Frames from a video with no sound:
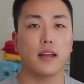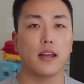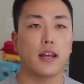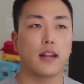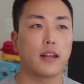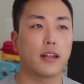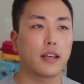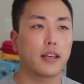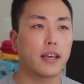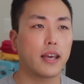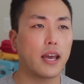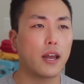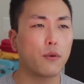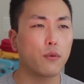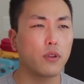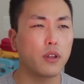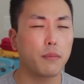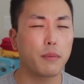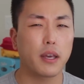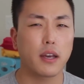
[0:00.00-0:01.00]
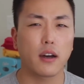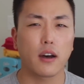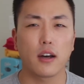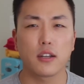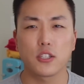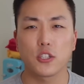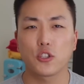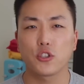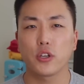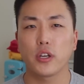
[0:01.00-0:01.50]
and it can't really be
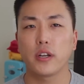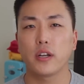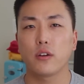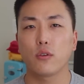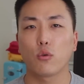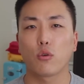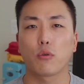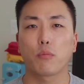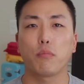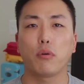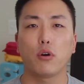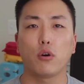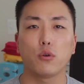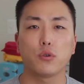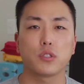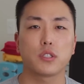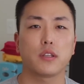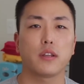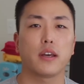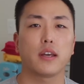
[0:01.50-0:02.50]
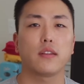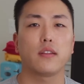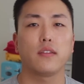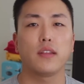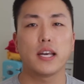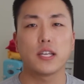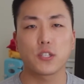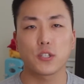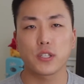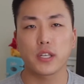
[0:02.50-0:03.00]
concentrated or pulsed like the
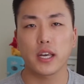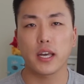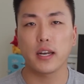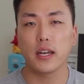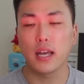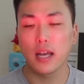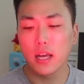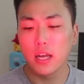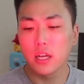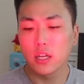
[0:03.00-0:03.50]
lasers can.